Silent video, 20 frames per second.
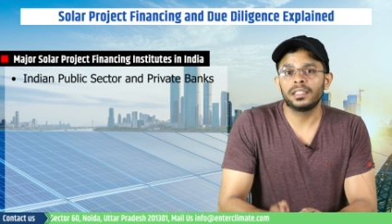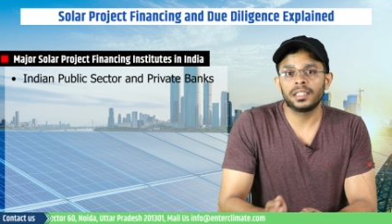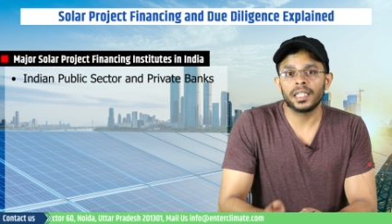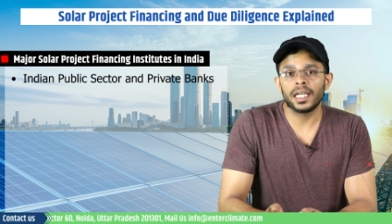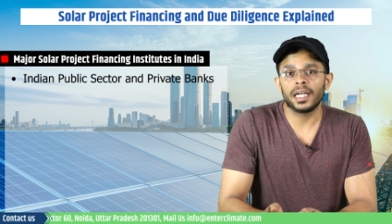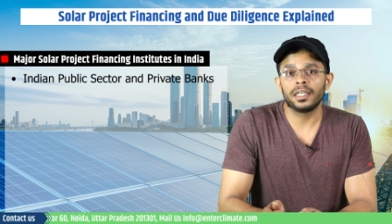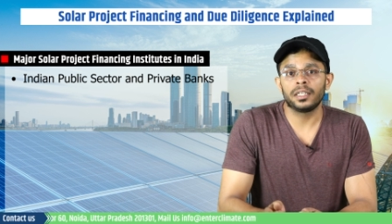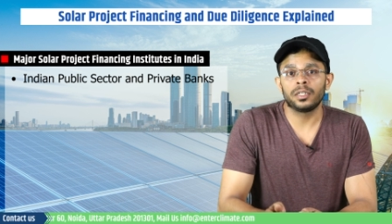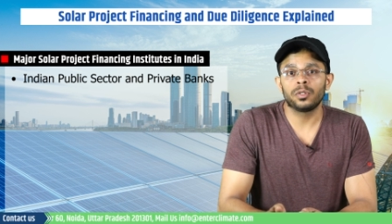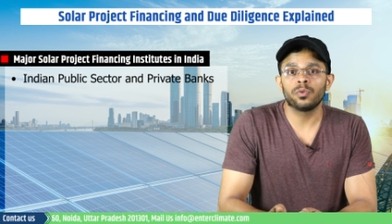
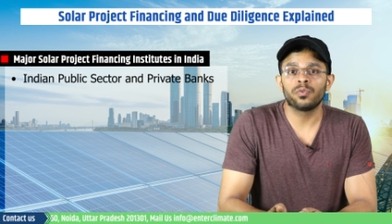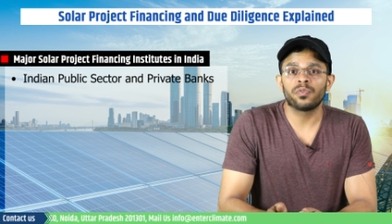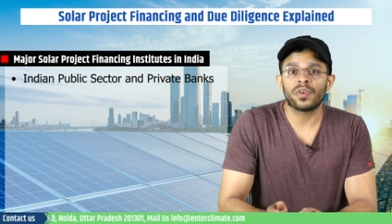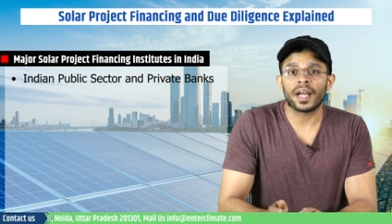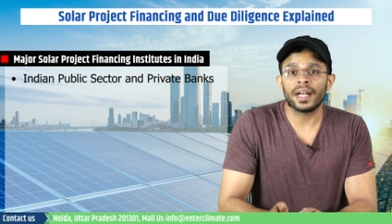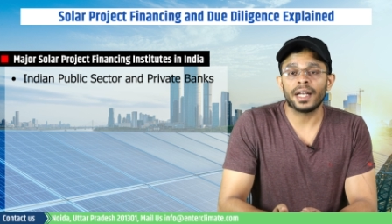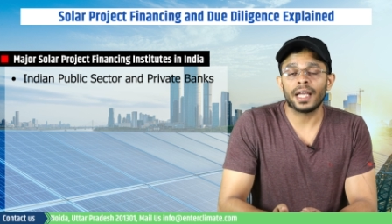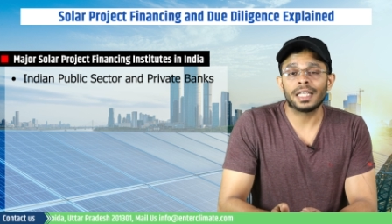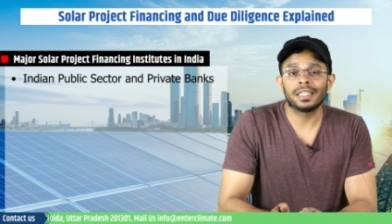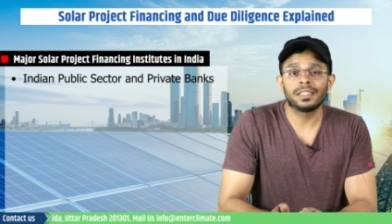said to
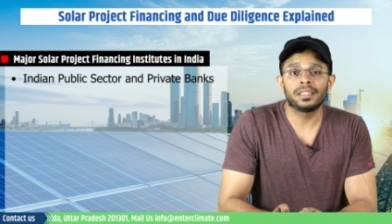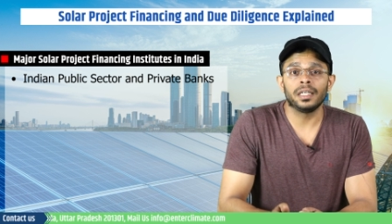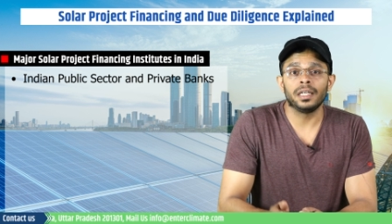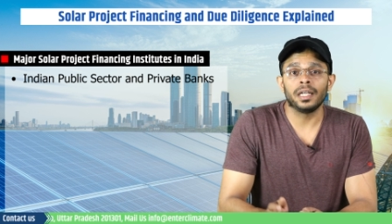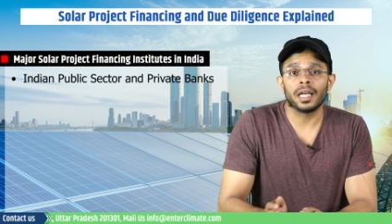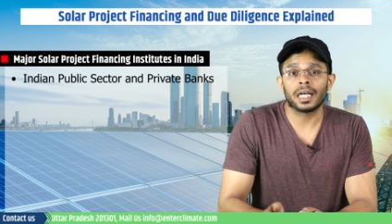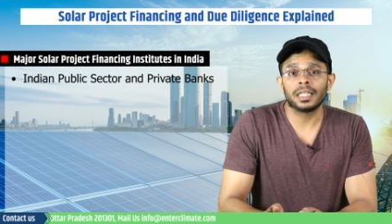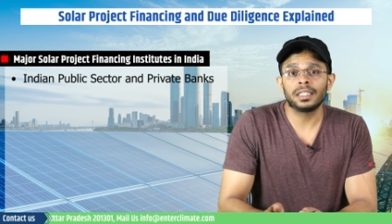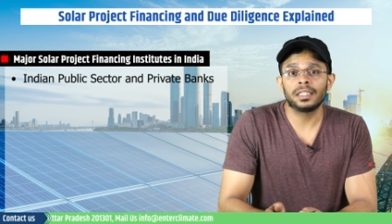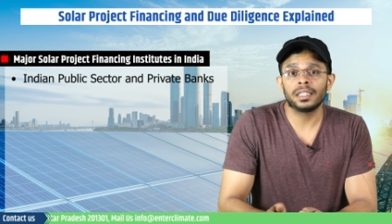finance the
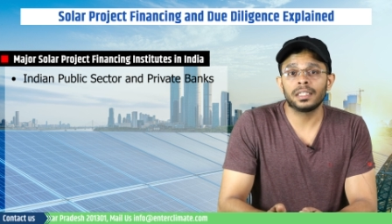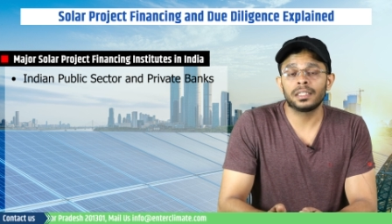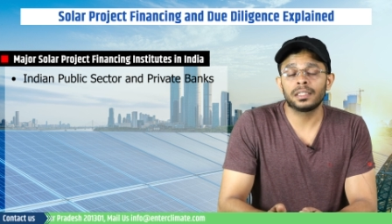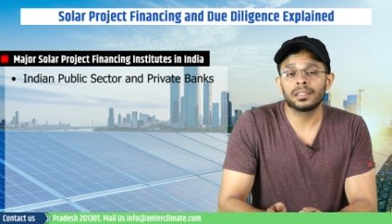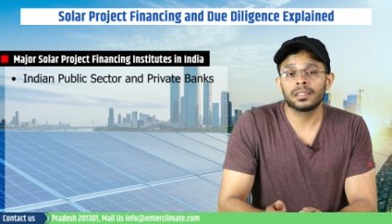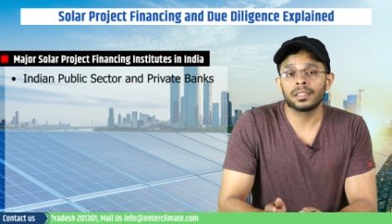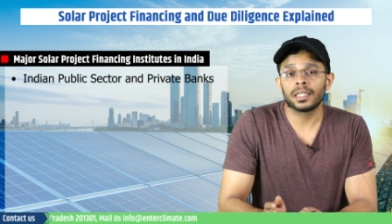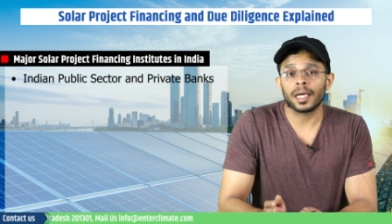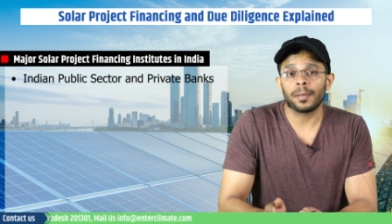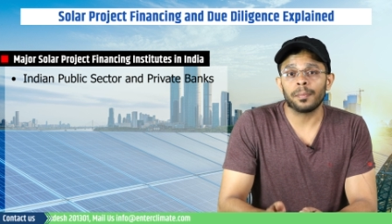
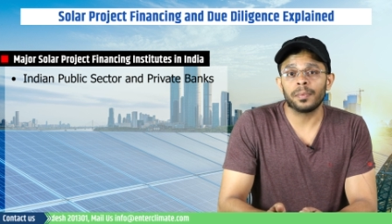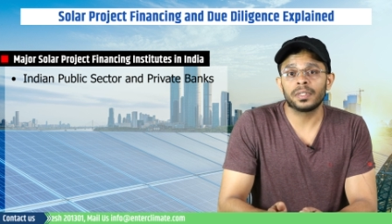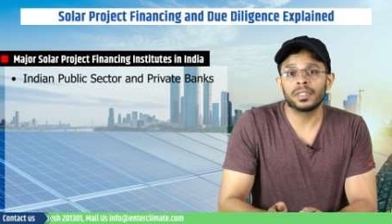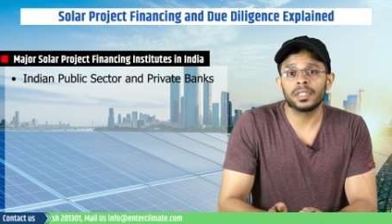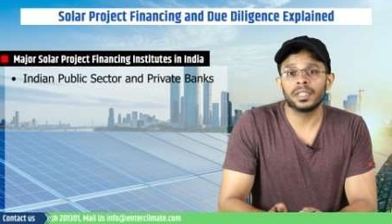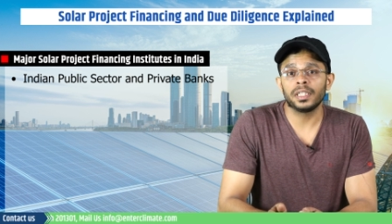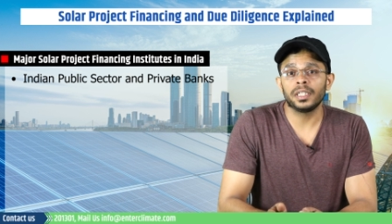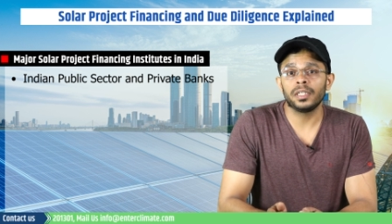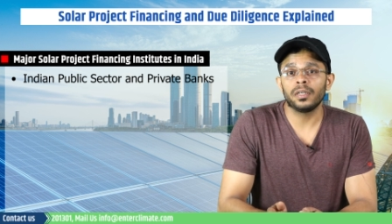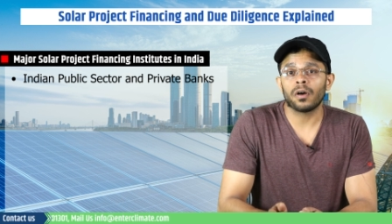largest
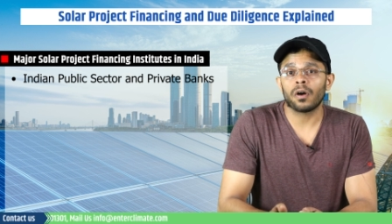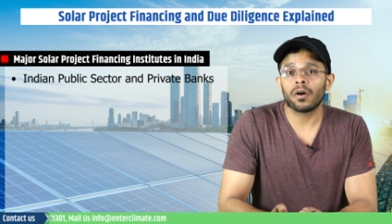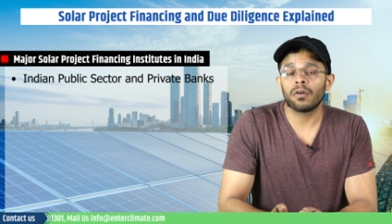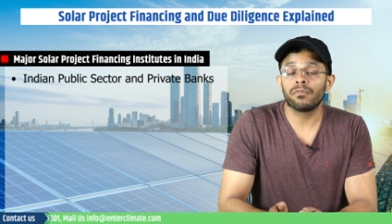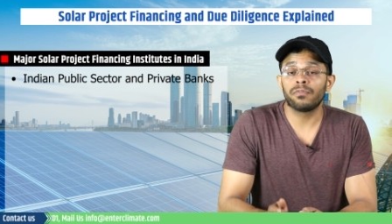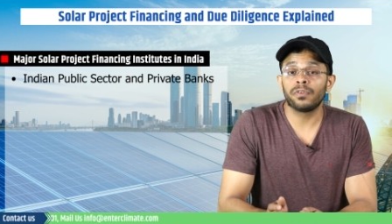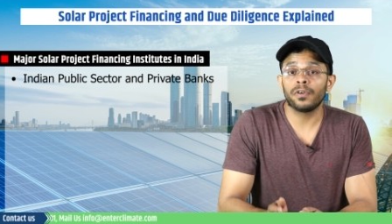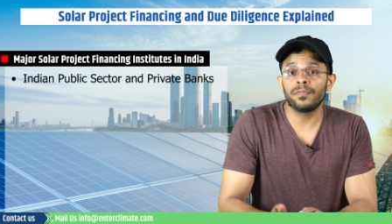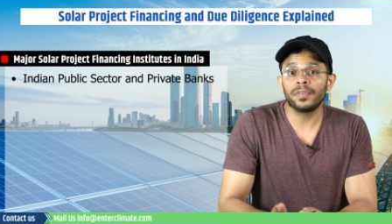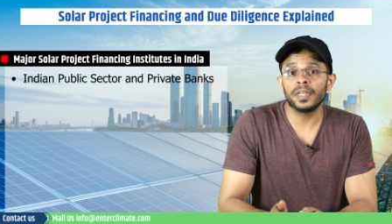capacity
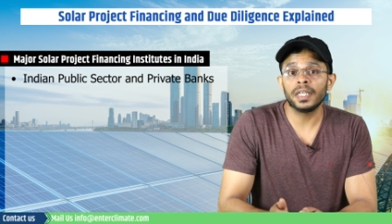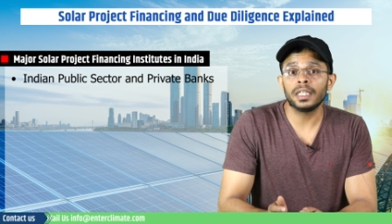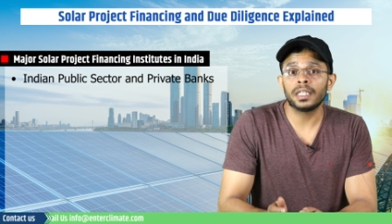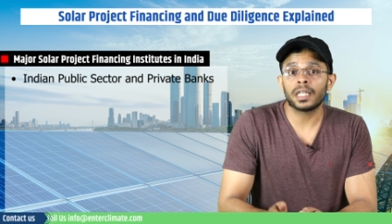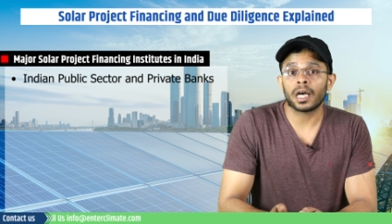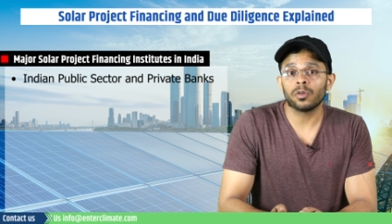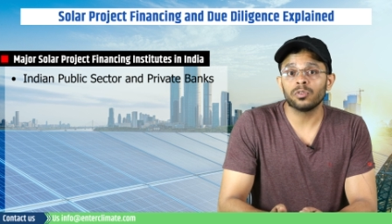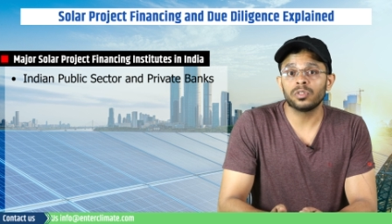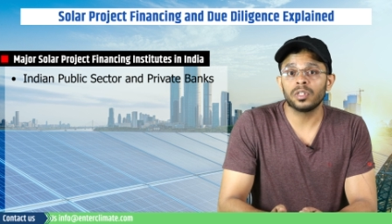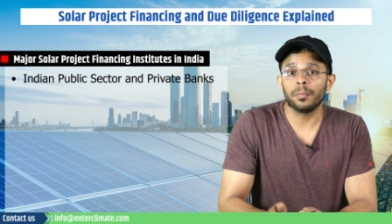of
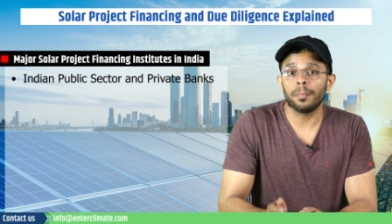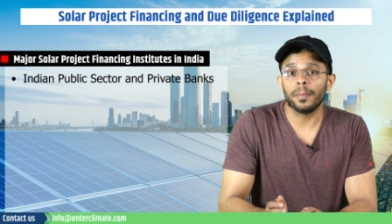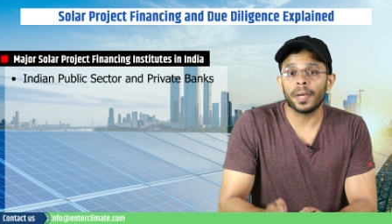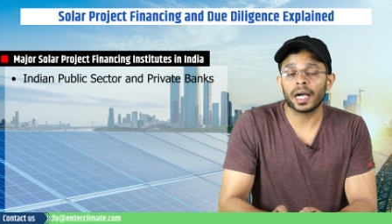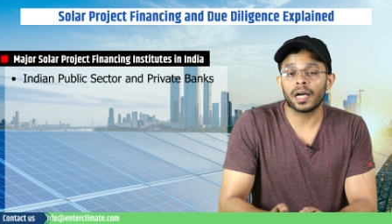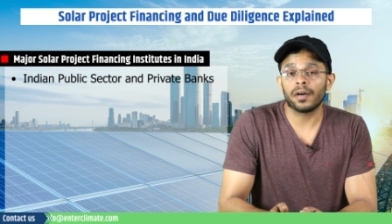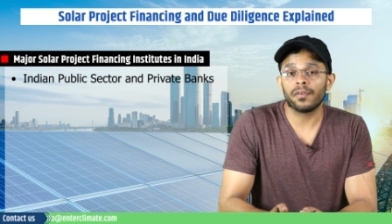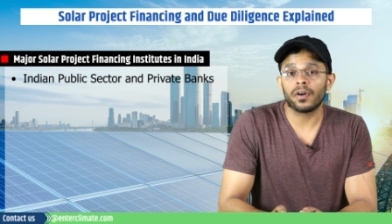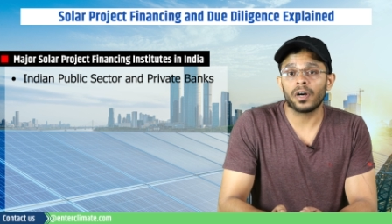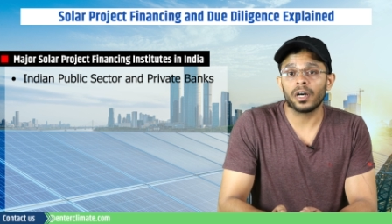15,000
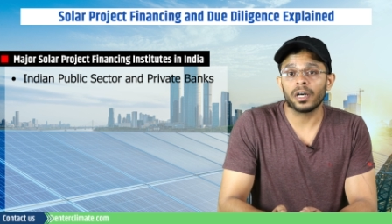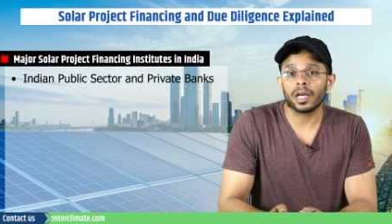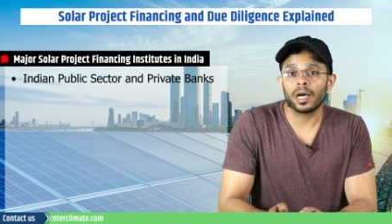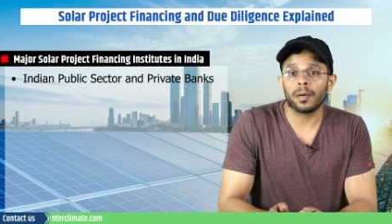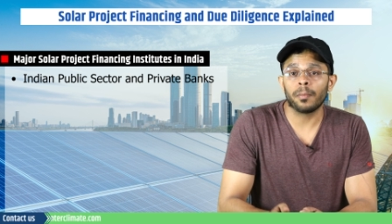megawatt